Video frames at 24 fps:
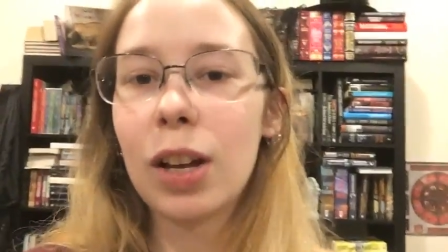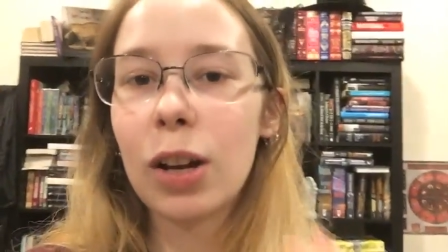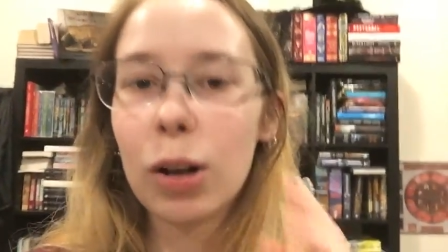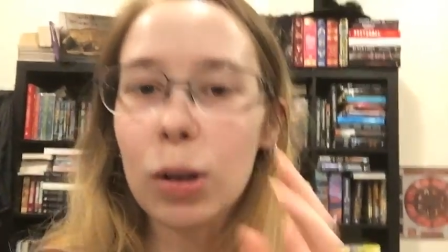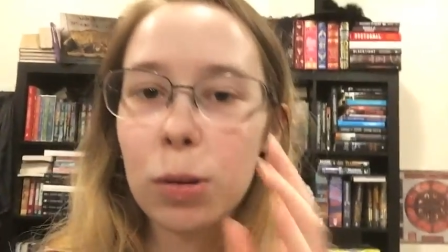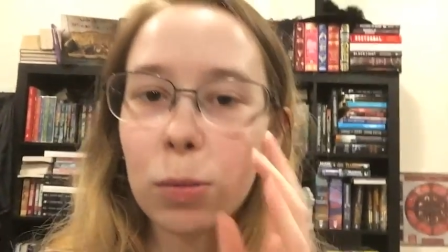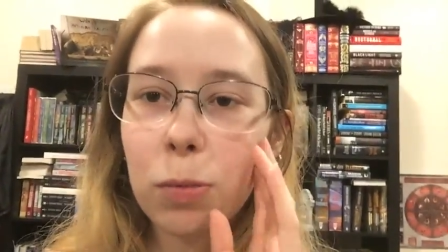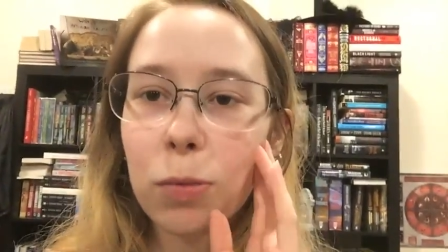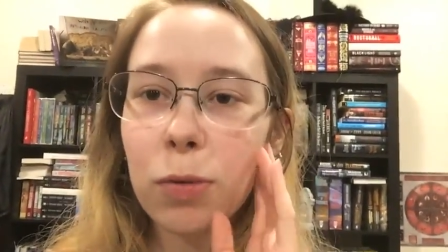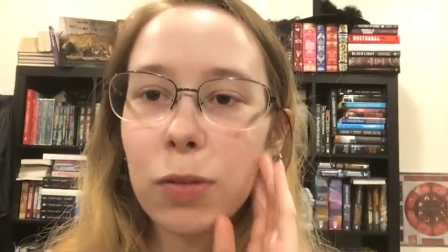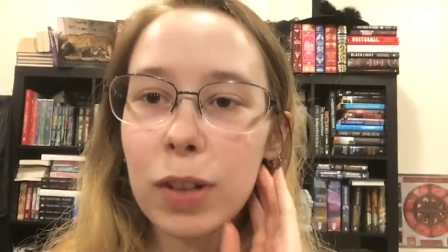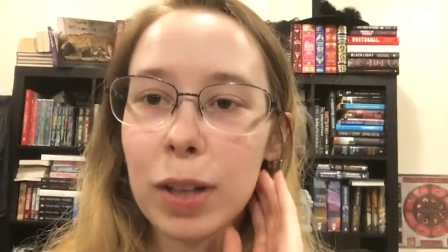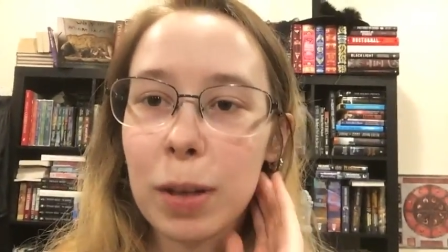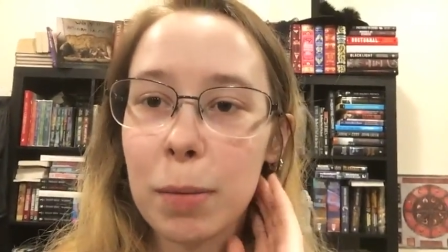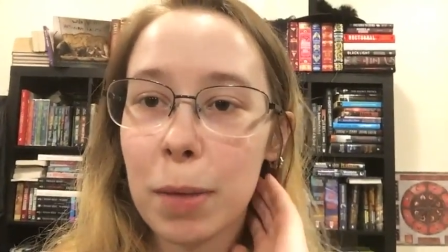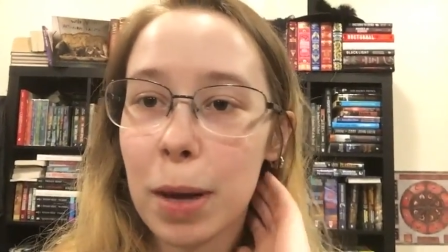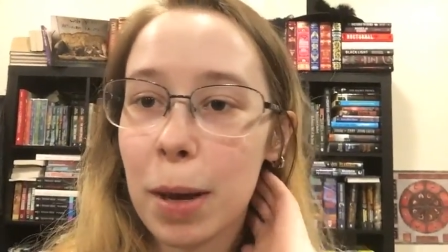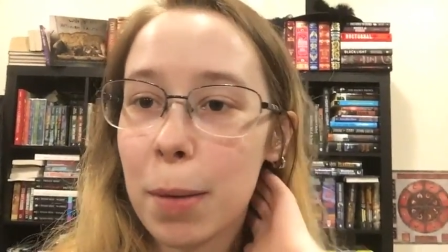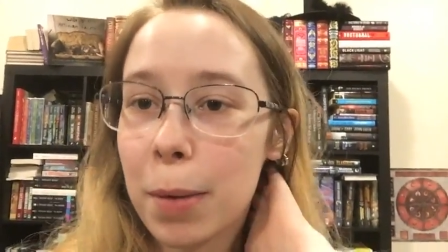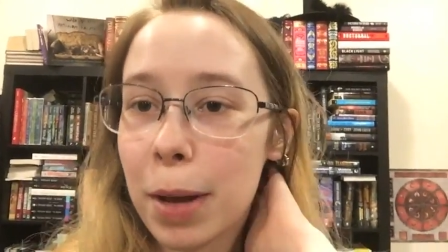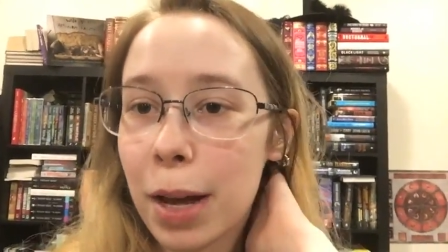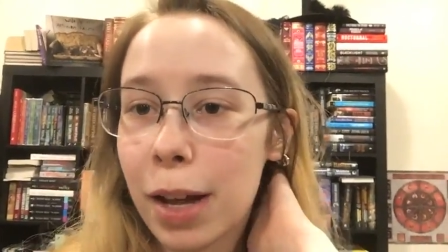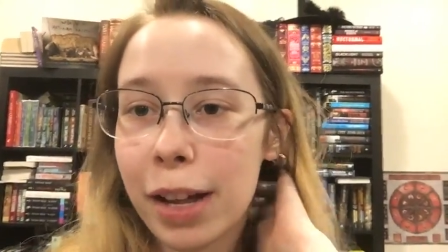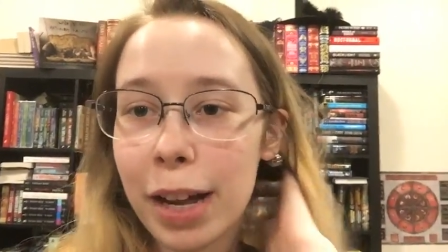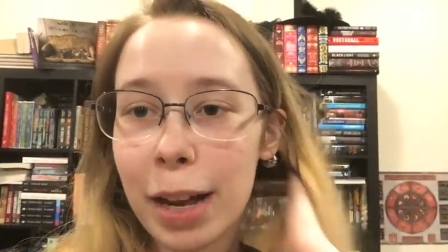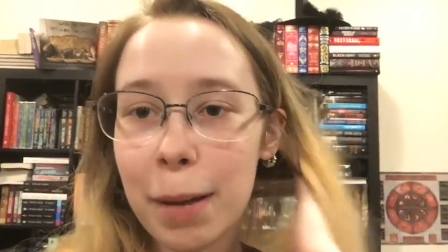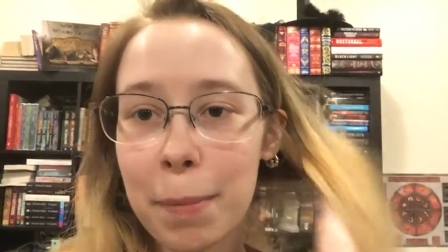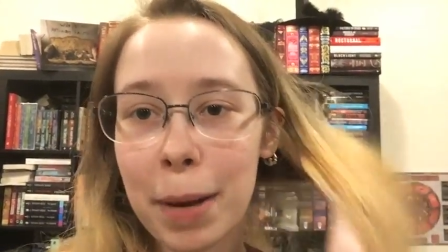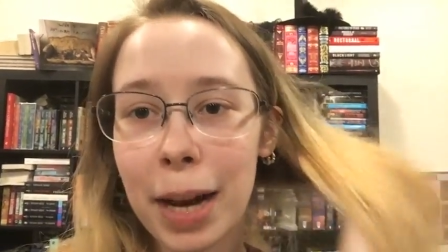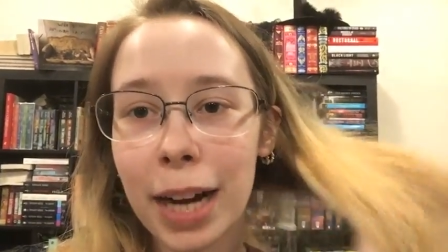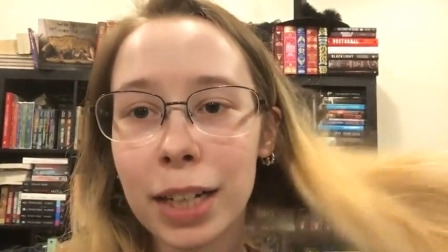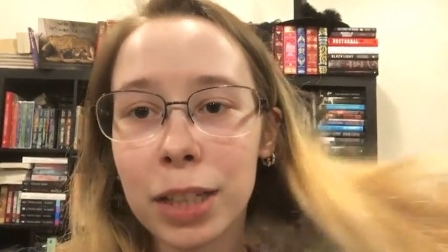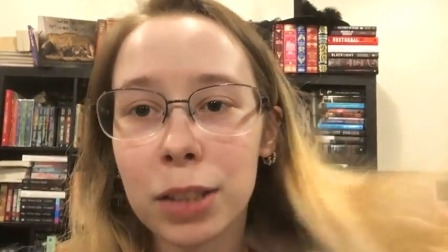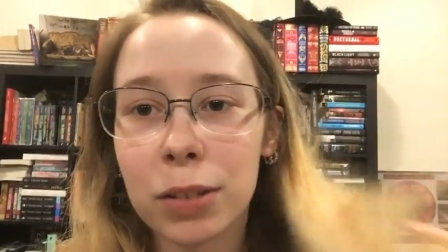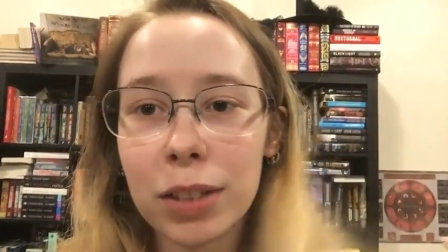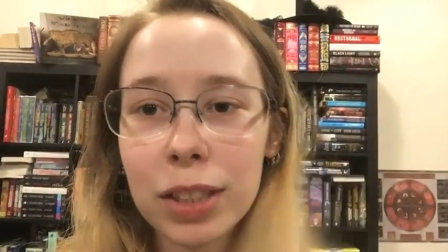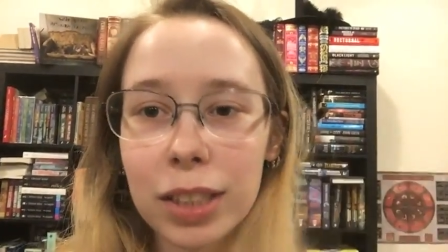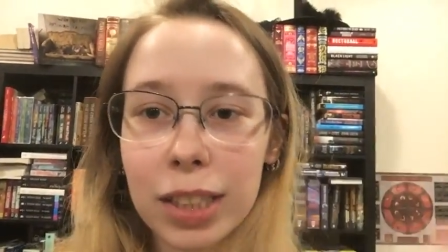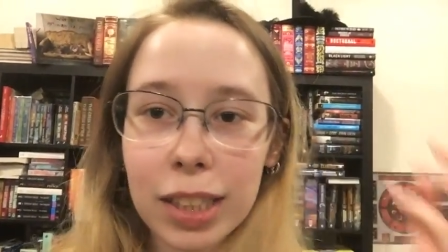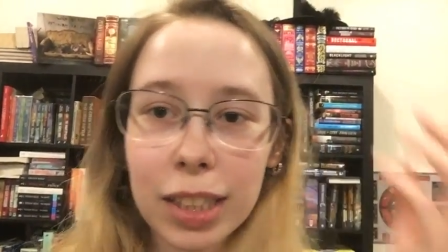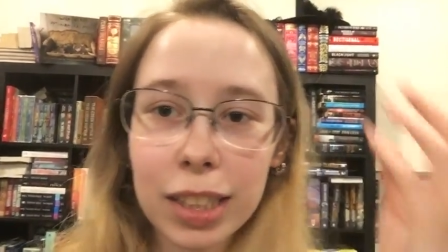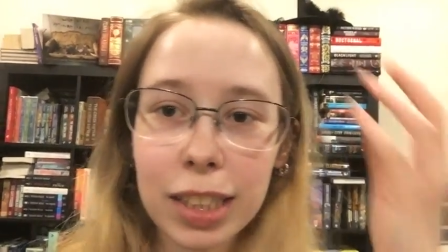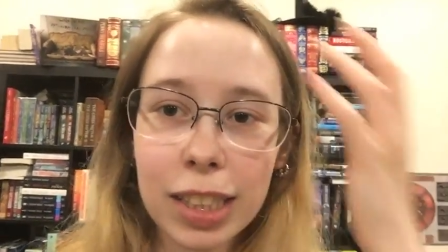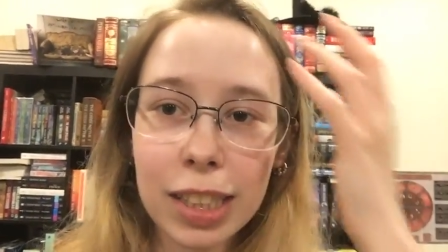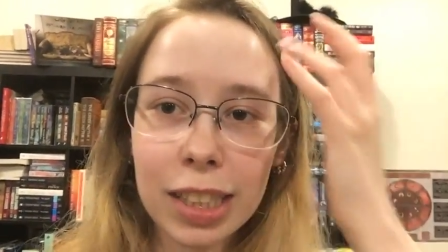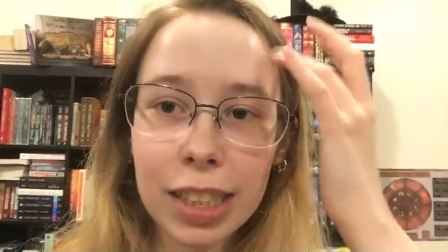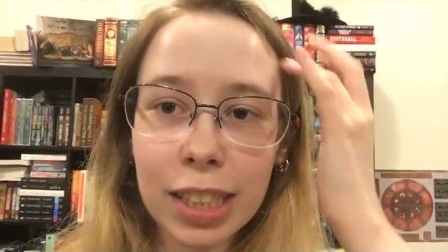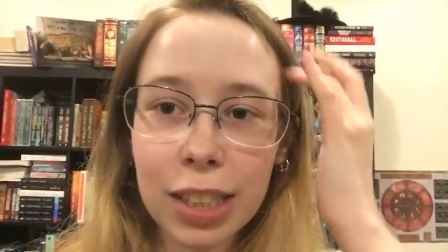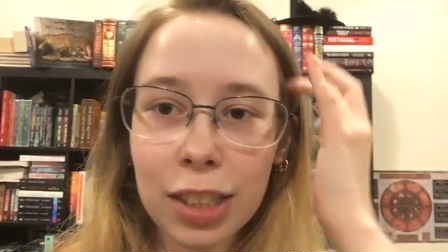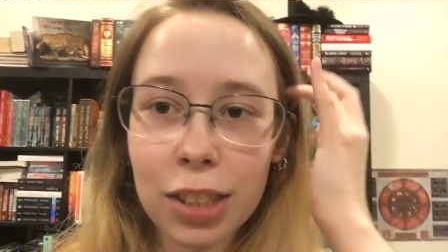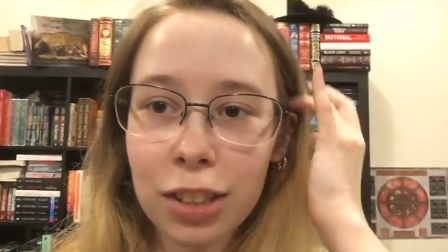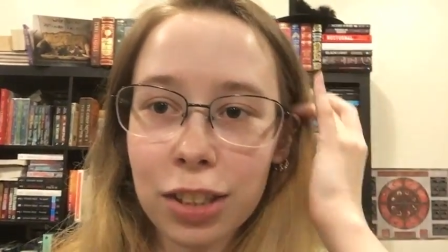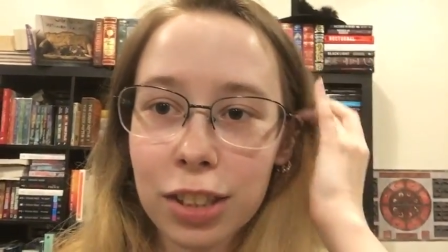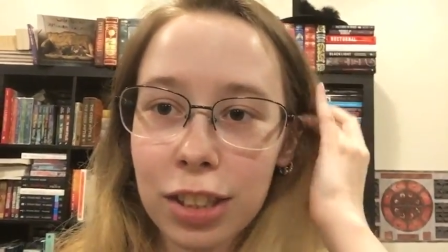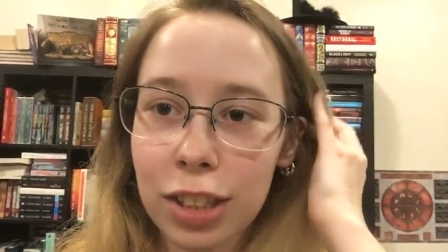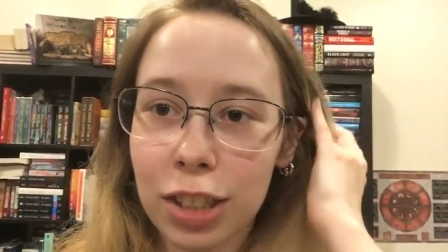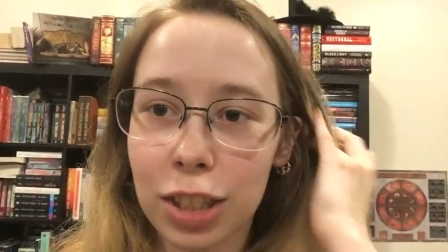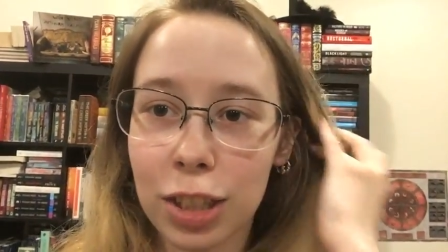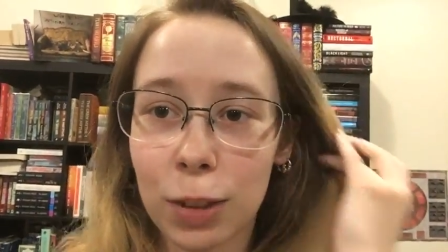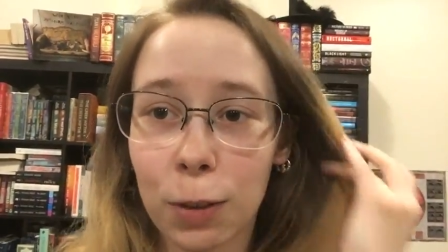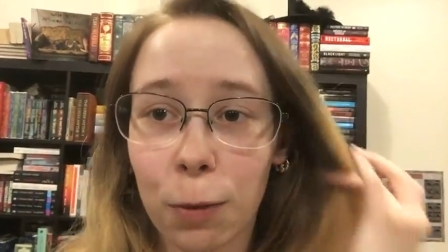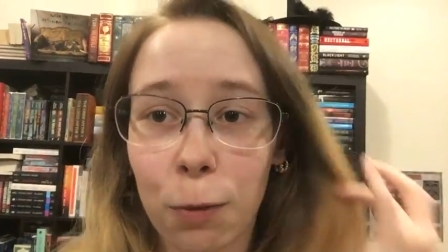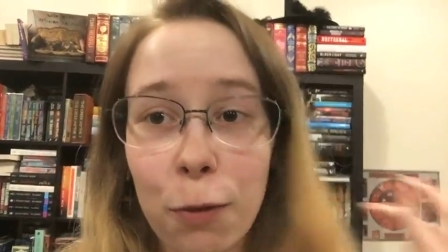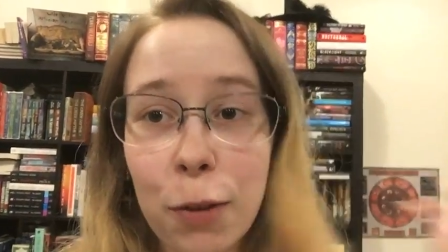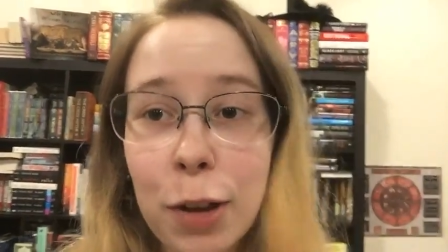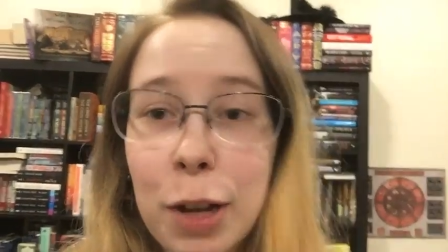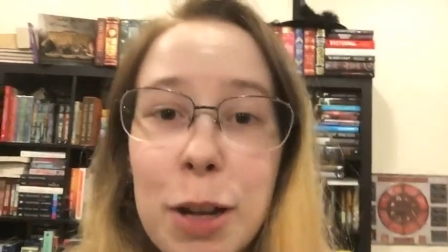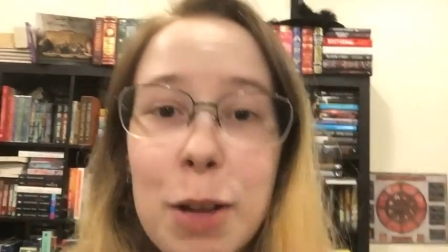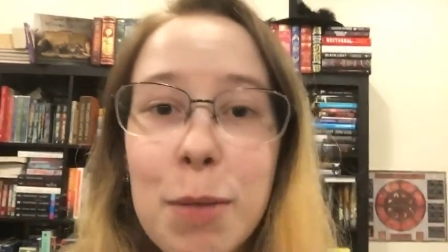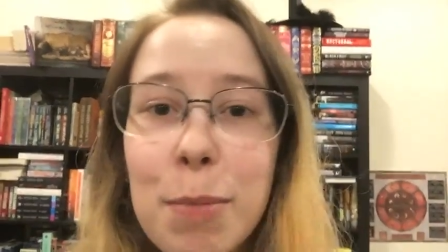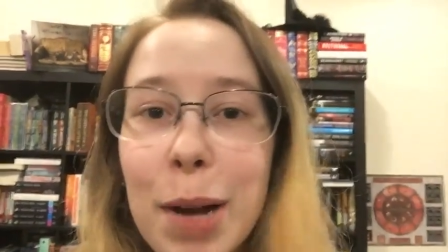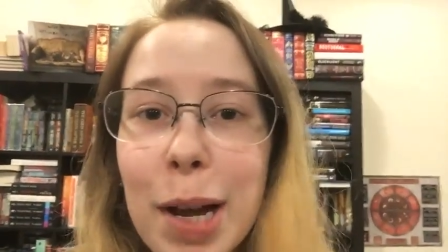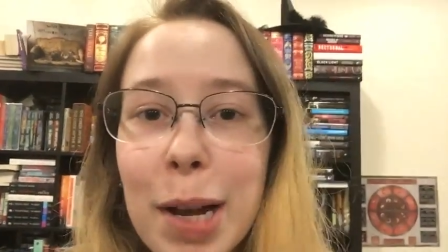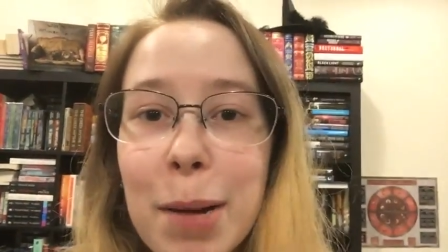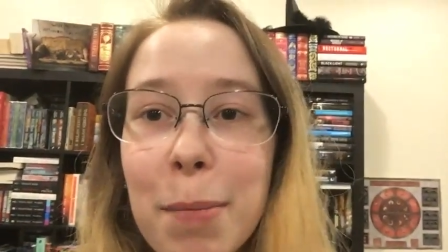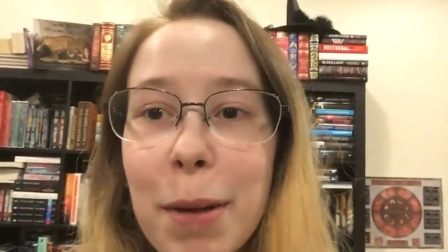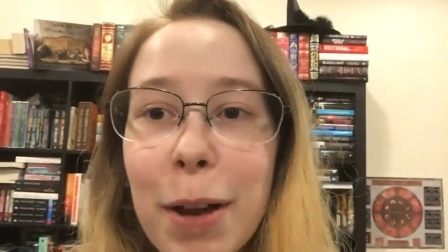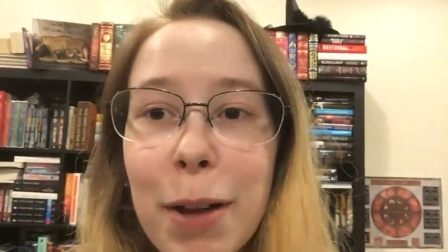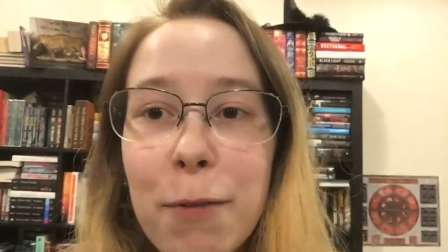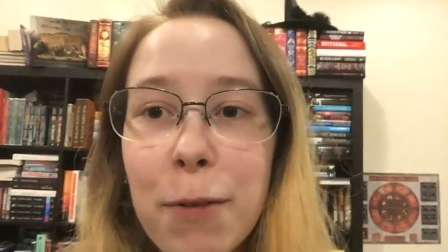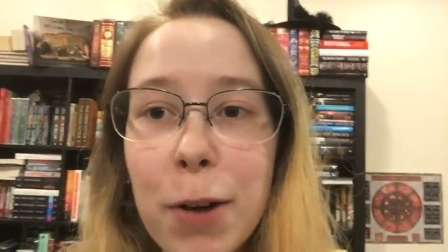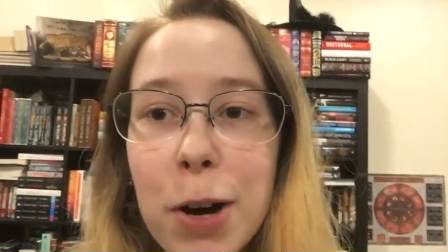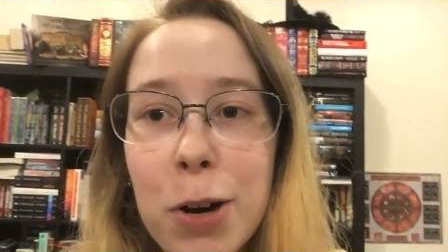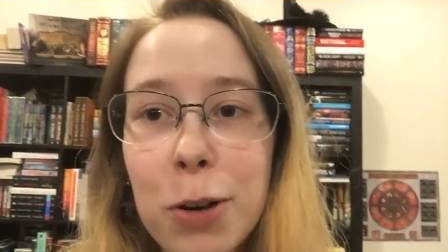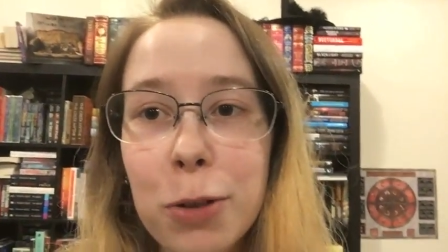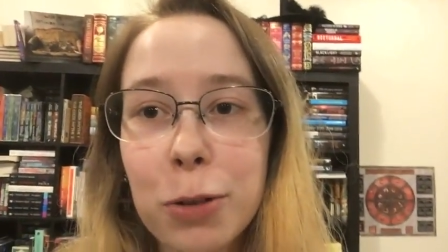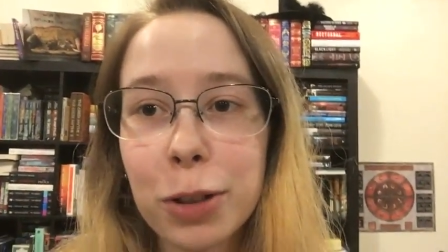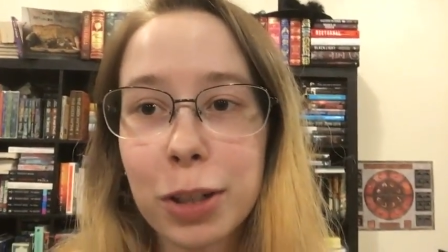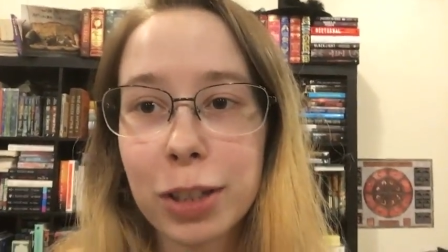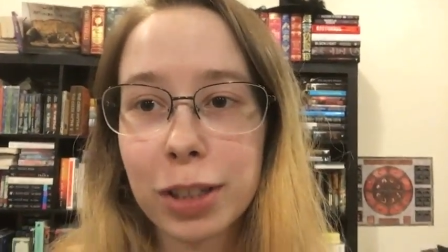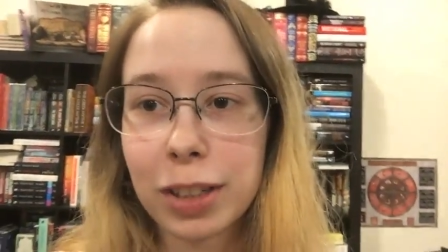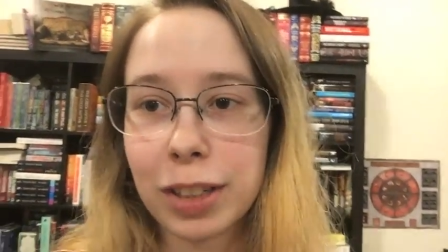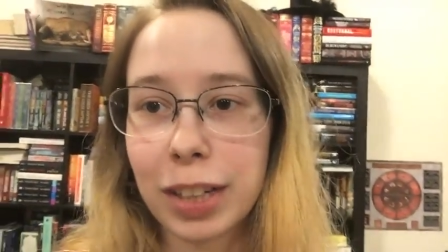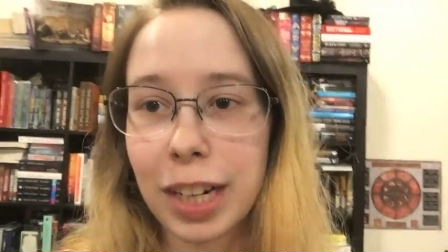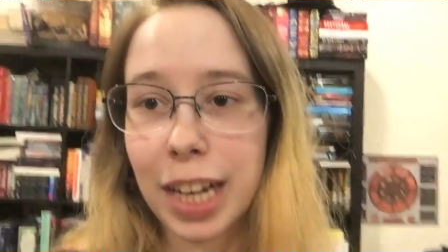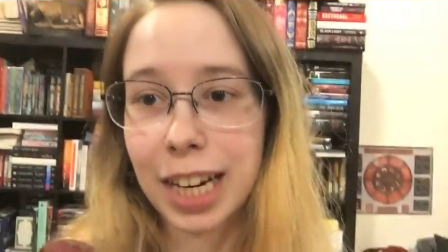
Hopefully maybe I'll get back to it since it's easier to just film on my phone